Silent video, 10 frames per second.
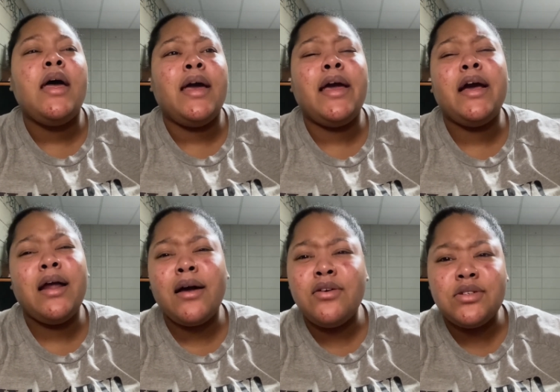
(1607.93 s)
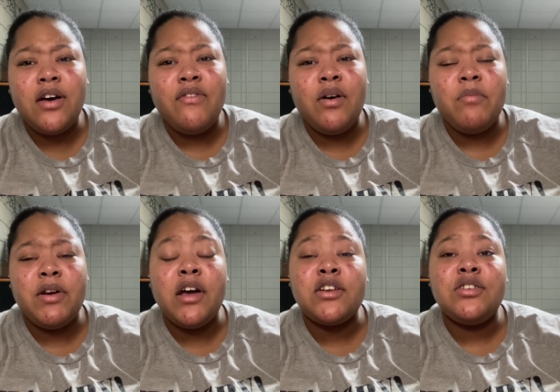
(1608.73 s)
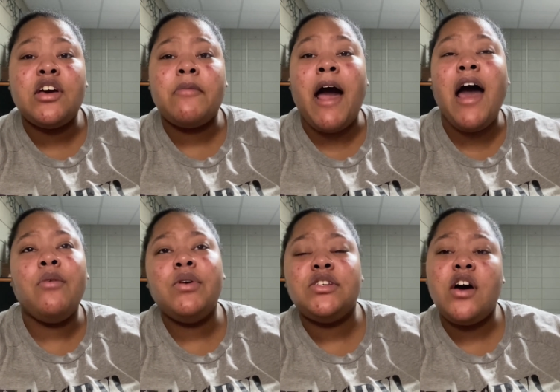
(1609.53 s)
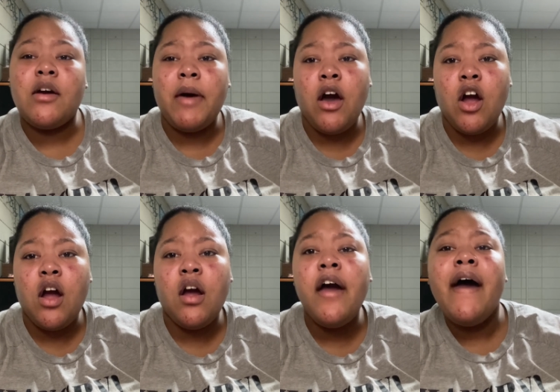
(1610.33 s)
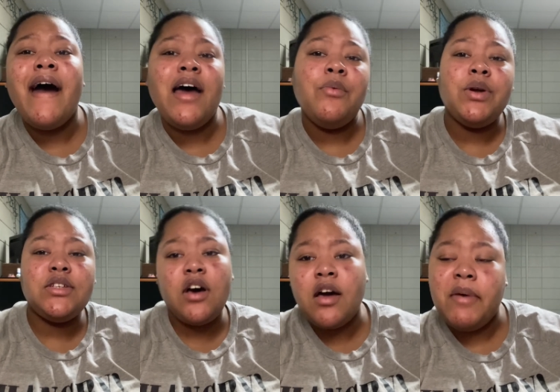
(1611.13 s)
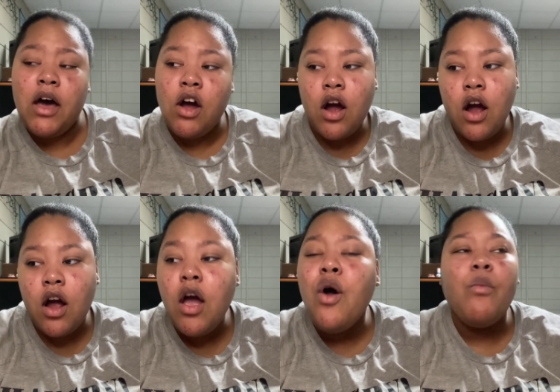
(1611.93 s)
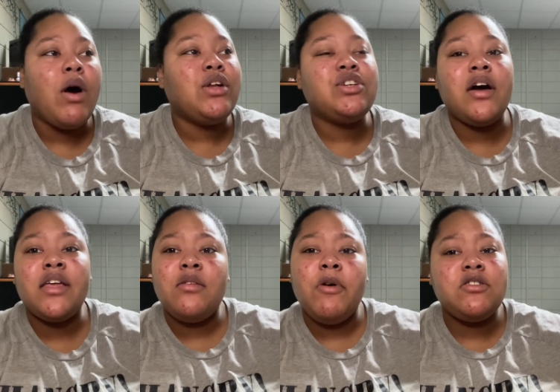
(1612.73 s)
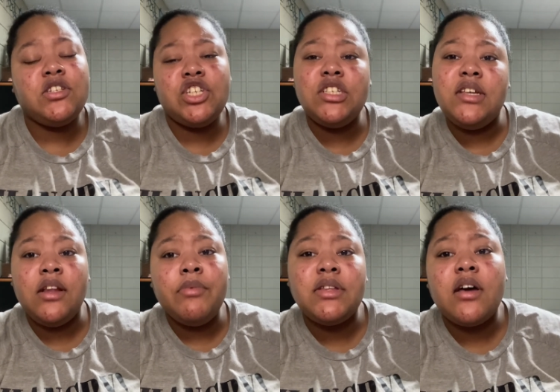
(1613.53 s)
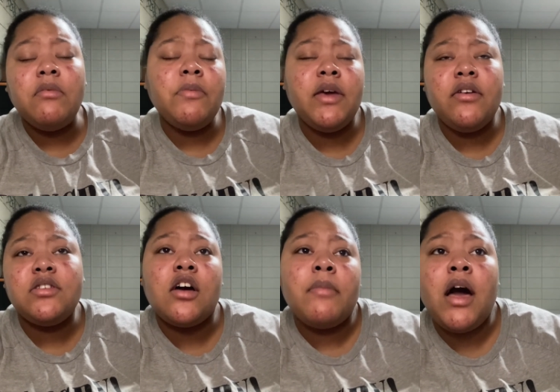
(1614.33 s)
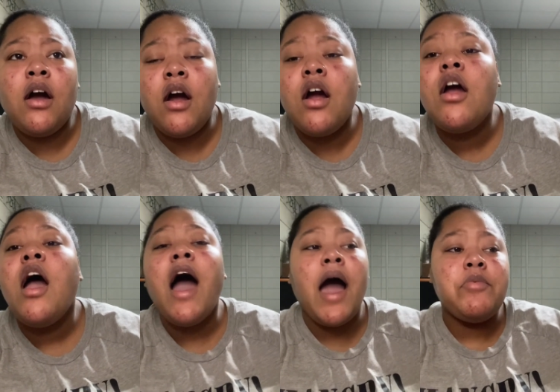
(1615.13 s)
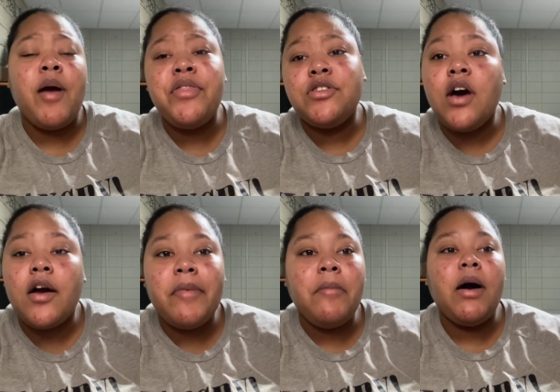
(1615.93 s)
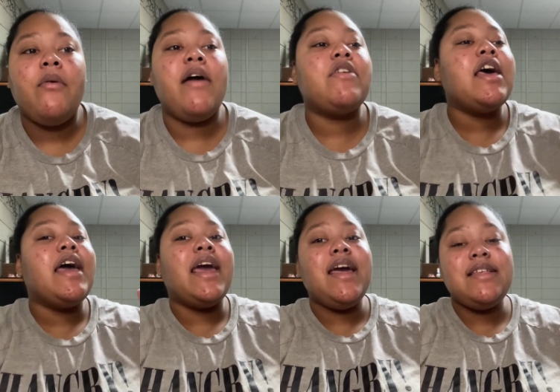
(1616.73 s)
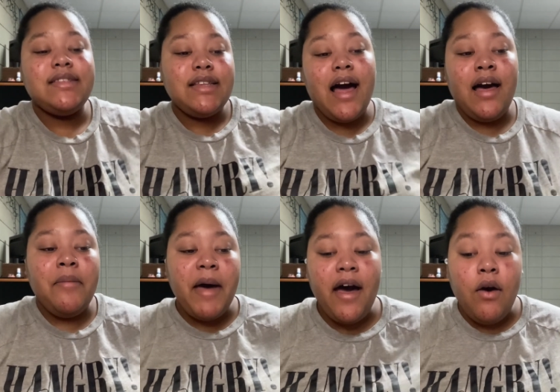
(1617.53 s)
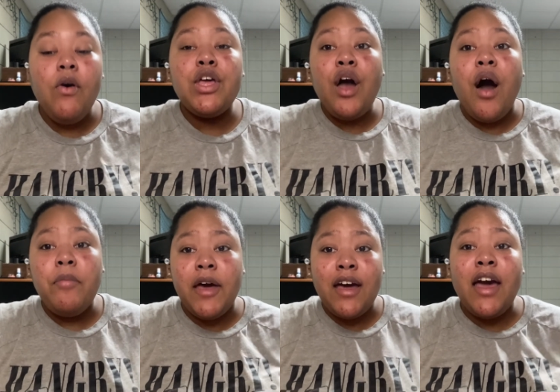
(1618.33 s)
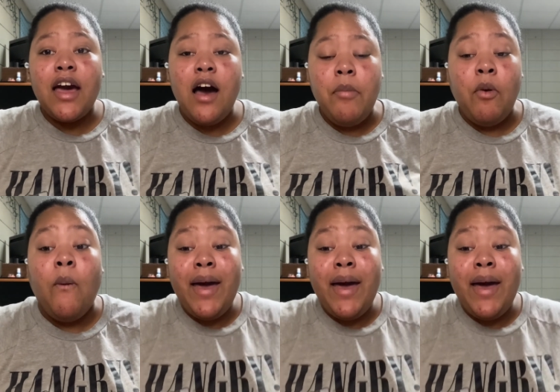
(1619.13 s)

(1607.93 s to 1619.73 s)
And he kind of goes off on production talking about, I don't want to talk about her. I don't want to talk about her. Why don't y'all get the person she dealing with to come up here and talk about her? I'd rather talk about my wife. It's not about y'all being a couple.